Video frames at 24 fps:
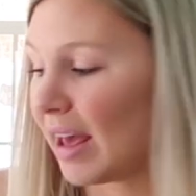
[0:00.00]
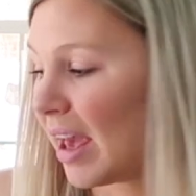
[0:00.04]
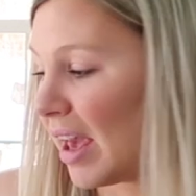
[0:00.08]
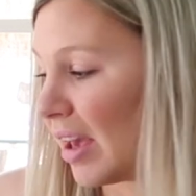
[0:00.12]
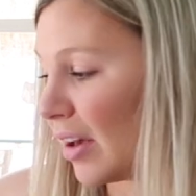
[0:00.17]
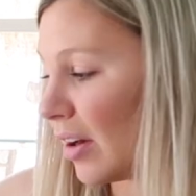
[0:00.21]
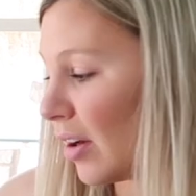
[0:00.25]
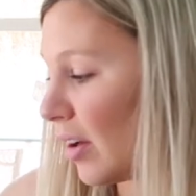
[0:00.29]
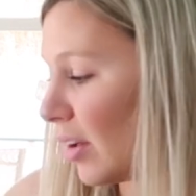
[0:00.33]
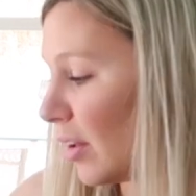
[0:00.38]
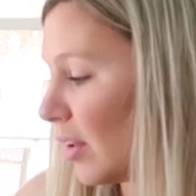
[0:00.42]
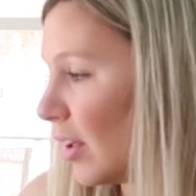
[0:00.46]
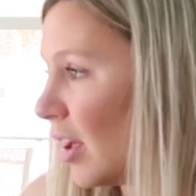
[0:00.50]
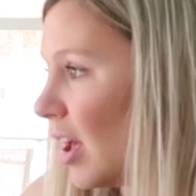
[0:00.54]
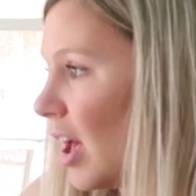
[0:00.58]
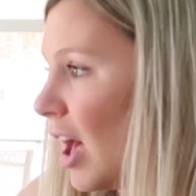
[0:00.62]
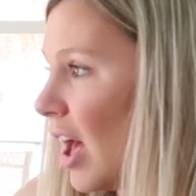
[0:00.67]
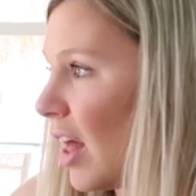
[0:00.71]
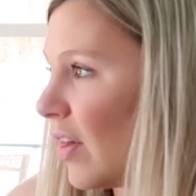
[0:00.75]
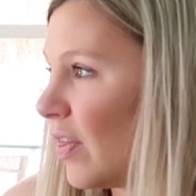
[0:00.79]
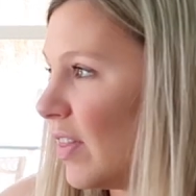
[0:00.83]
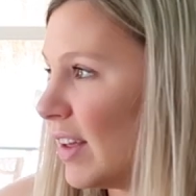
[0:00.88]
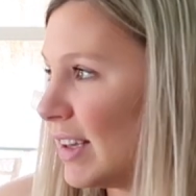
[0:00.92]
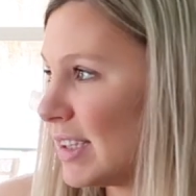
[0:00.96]
angle.
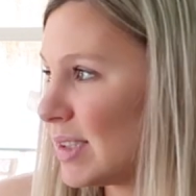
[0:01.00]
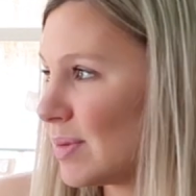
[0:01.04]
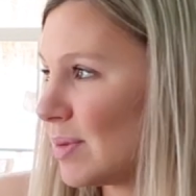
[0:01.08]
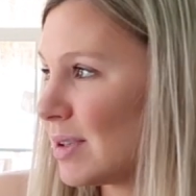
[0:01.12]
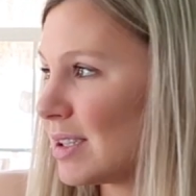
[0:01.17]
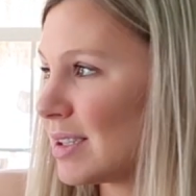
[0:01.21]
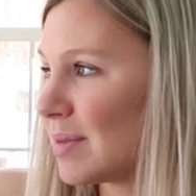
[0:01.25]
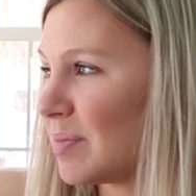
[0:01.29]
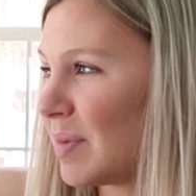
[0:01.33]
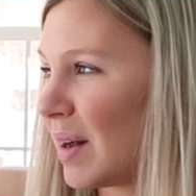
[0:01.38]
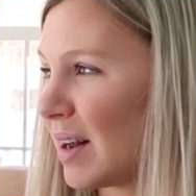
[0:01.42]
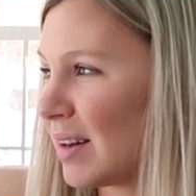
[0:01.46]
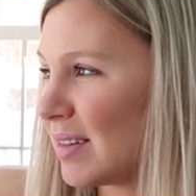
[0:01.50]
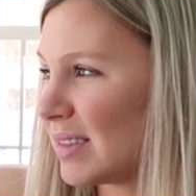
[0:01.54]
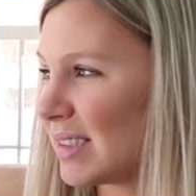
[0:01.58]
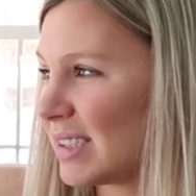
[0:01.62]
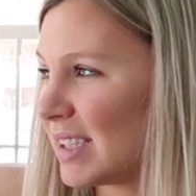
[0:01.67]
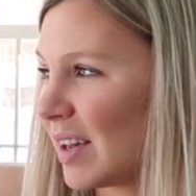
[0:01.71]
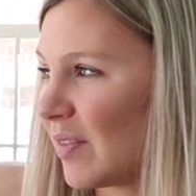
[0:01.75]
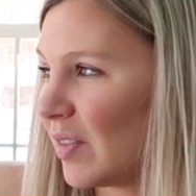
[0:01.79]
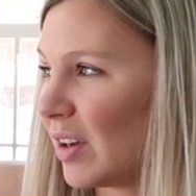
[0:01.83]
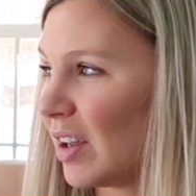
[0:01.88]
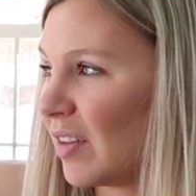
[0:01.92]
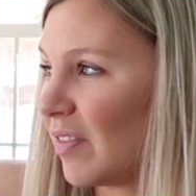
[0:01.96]
This was about
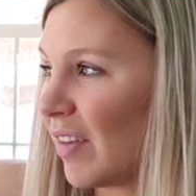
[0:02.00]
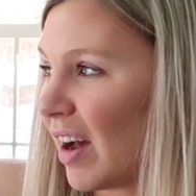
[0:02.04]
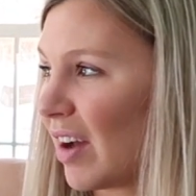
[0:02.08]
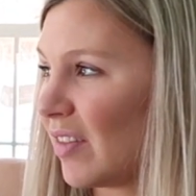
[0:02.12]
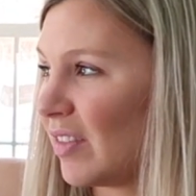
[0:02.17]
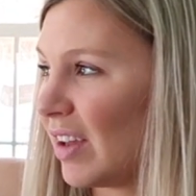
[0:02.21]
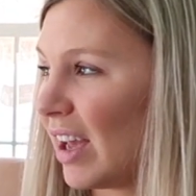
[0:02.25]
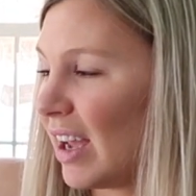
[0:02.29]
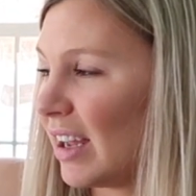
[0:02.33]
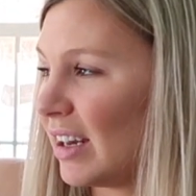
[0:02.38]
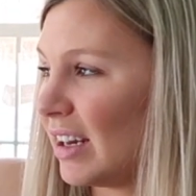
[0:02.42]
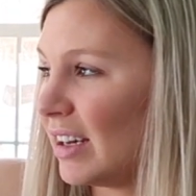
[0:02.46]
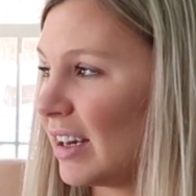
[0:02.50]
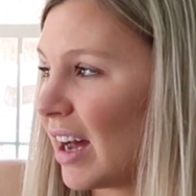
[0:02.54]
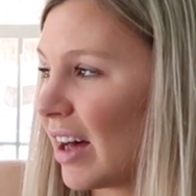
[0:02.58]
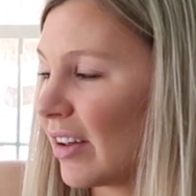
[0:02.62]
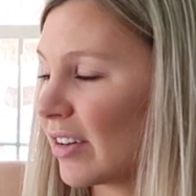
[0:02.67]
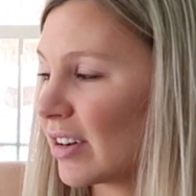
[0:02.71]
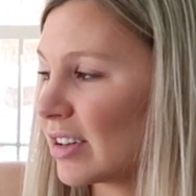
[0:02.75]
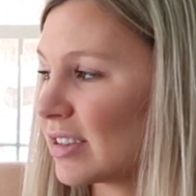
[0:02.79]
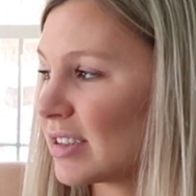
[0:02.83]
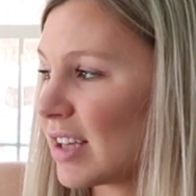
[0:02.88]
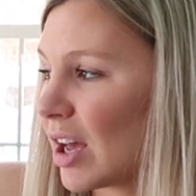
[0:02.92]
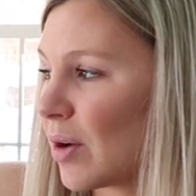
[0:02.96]
$75 to
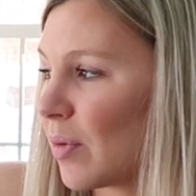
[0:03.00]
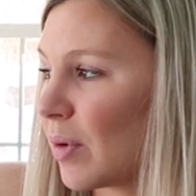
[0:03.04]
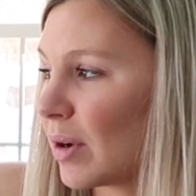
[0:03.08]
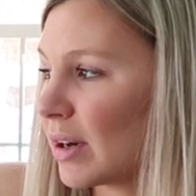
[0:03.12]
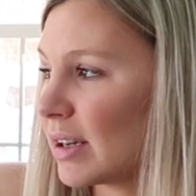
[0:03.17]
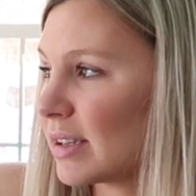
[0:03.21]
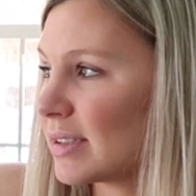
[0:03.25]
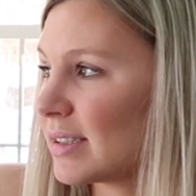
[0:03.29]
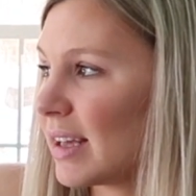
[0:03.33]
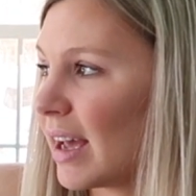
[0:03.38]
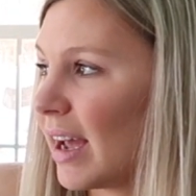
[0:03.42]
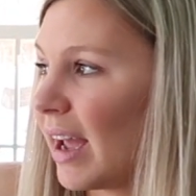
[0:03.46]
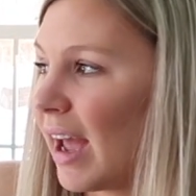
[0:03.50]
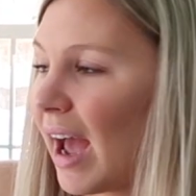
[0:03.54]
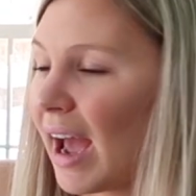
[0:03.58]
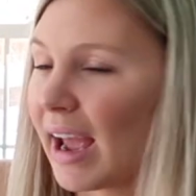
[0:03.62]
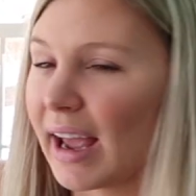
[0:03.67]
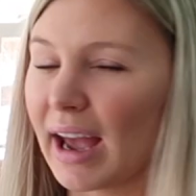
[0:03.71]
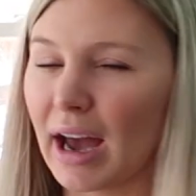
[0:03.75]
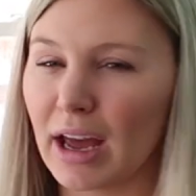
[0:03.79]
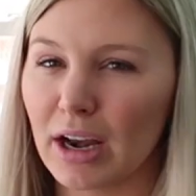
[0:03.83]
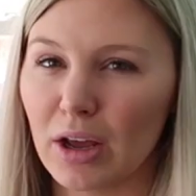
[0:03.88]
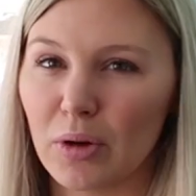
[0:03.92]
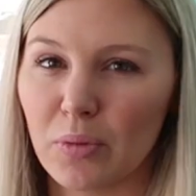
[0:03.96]
$80, I want to say.
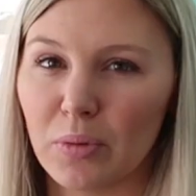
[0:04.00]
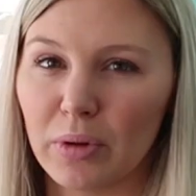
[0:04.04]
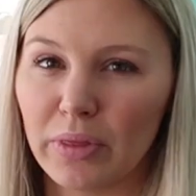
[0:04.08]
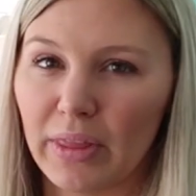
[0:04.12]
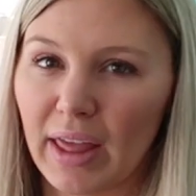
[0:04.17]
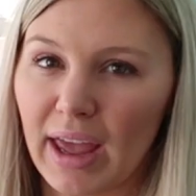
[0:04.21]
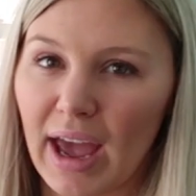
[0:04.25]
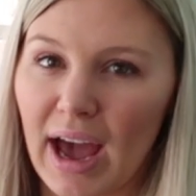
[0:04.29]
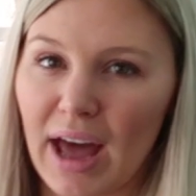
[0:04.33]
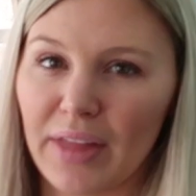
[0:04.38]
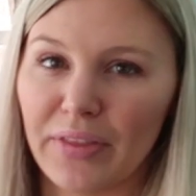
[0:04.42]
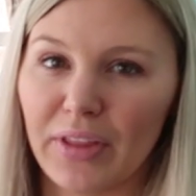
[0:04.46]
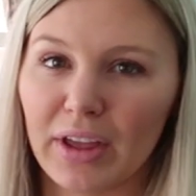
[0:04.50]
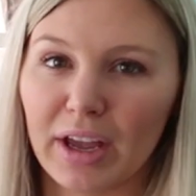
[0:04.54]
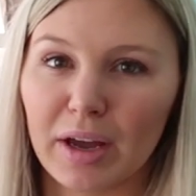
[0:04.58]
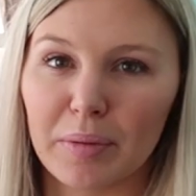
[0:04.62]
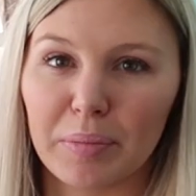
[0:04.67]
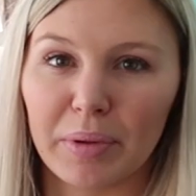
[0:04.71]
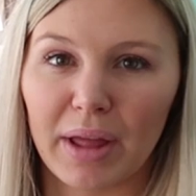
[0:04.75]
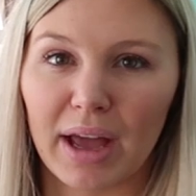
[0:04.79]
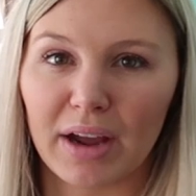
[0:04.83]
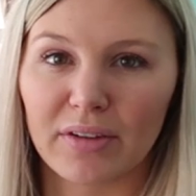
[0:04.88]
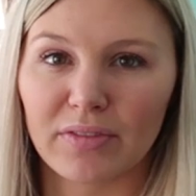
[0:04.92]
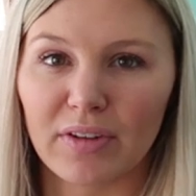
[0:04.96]
I got it when they had like a
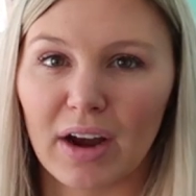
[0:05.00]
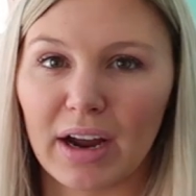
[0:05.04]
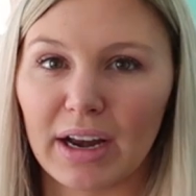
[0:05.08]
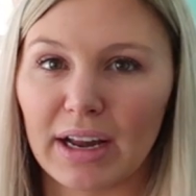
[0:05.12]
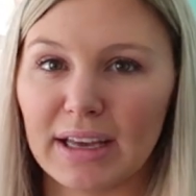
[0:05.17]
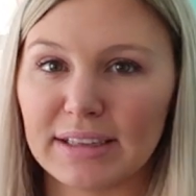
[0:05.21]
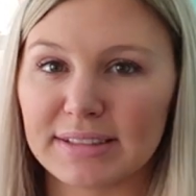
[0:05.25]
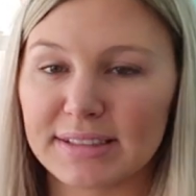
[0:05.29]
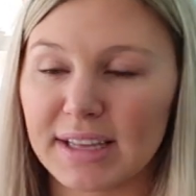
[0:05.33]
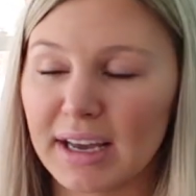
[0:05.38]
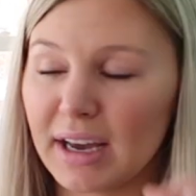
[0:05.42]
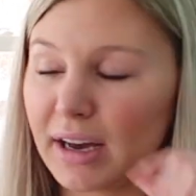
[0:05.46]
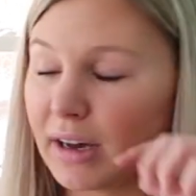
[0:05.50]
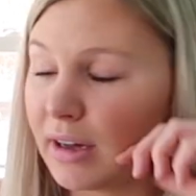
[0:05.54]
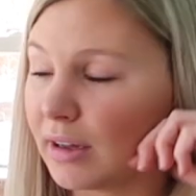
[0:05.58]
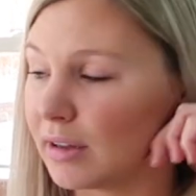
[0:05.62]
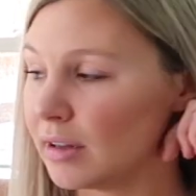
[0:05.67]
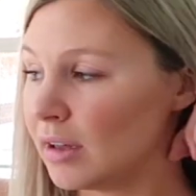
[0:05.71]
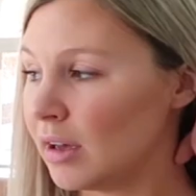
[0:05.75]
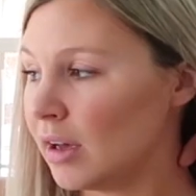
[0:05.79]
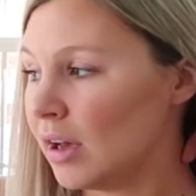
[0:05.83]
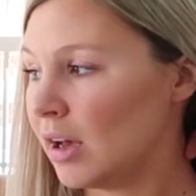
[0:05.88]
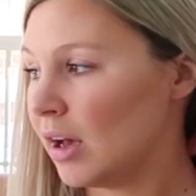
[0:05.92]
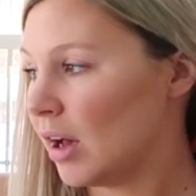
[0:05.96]
Black Friday
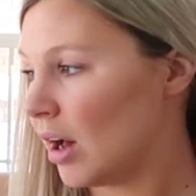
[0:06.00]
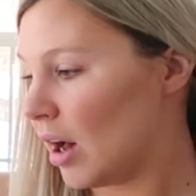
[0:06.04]
sale.